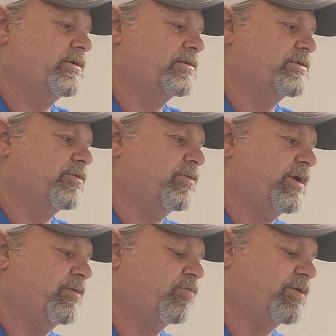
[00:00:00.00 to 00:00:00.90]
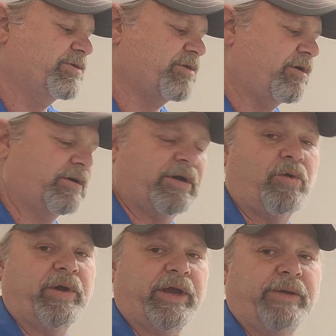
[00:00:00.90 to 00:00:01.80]
So it will start
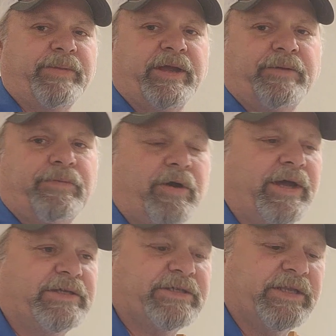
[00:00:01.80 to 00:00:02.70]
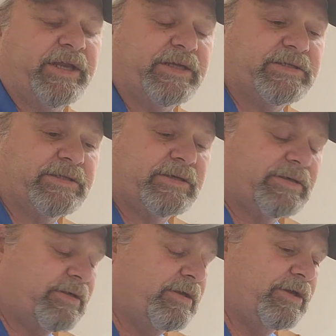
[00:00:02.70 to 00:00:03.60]
going up in price in the next
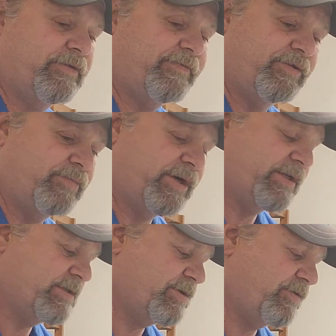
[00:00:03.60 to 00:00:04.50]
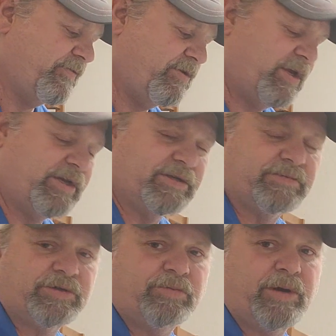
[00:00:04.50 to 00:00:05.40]
few months. So if you need you some
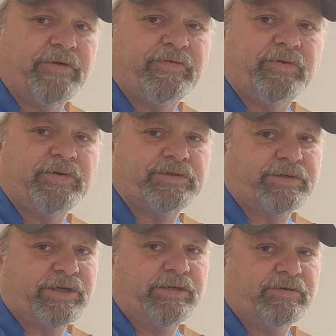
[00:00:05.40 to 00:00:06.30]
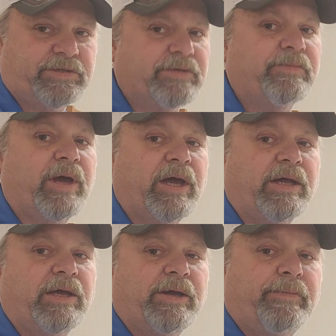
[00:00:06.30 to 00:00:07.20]
2x4s, you need you some
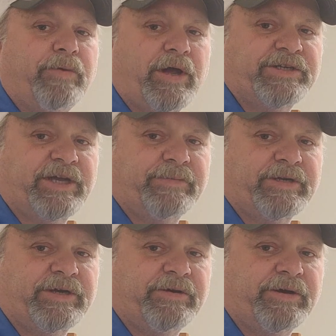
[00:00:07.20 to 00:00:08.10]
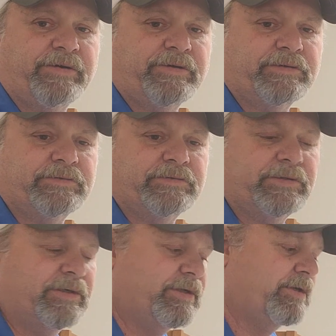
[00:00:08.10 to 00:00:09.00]
project material,
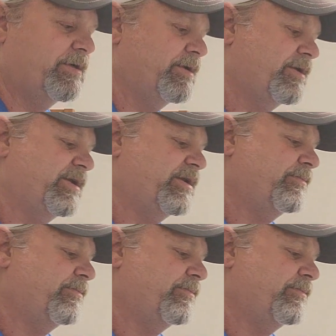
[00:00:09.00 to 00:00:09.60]
you need